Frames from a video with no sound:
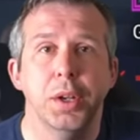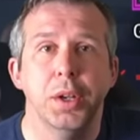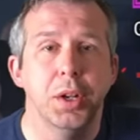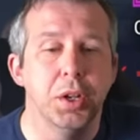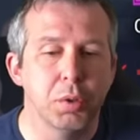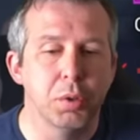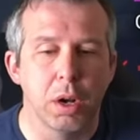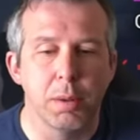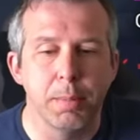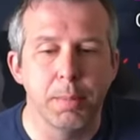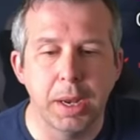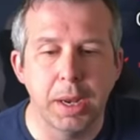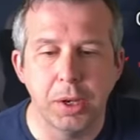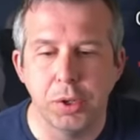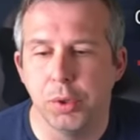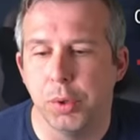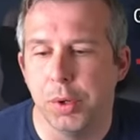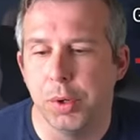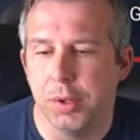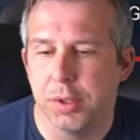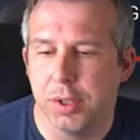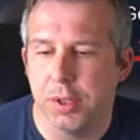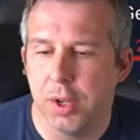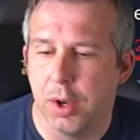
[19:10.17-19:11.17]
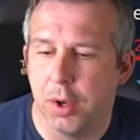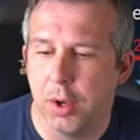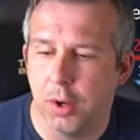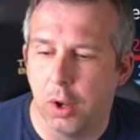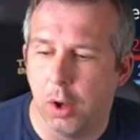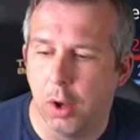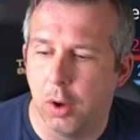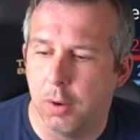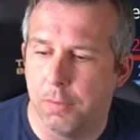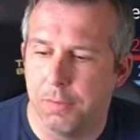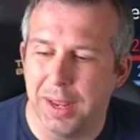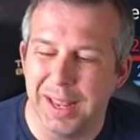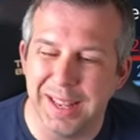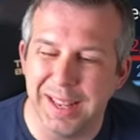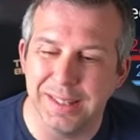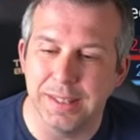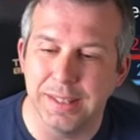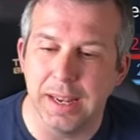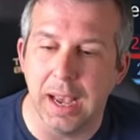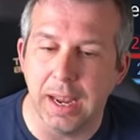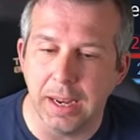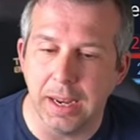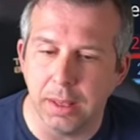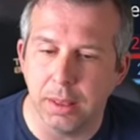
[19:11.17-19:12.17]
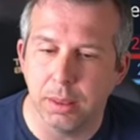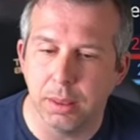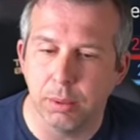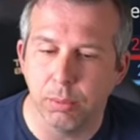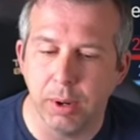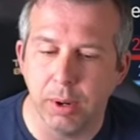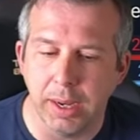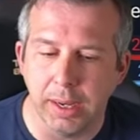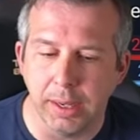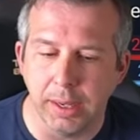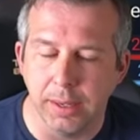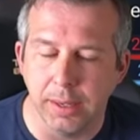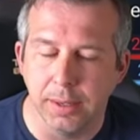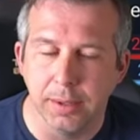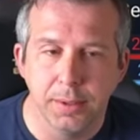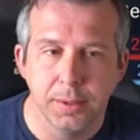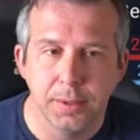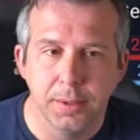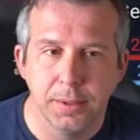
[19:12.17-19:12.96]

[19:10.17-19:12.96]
You just want to make sure you turn off his A3.